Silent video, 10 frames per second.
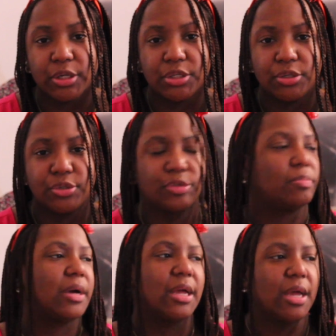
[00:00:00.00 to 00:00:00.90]
shoes,
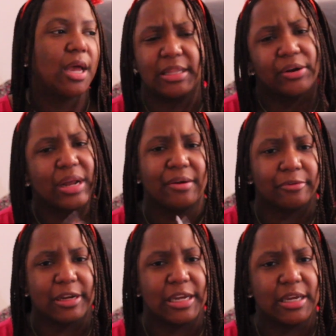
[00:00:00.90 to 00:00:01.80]
but they're not
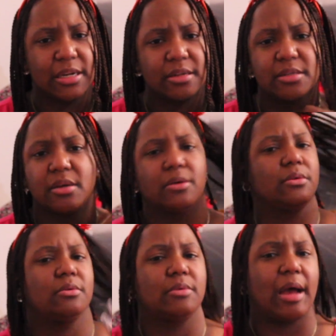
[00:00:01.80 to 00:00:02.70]
red,
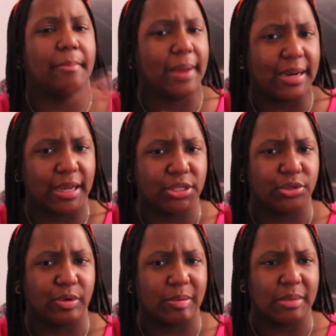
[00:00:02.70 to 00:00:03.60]
so I might not
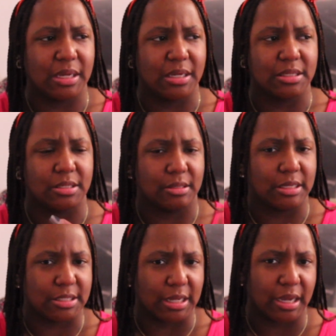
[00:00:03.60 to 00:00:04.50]
show it because
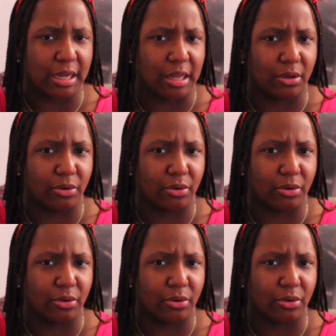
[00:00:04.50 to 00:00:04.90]
it's not color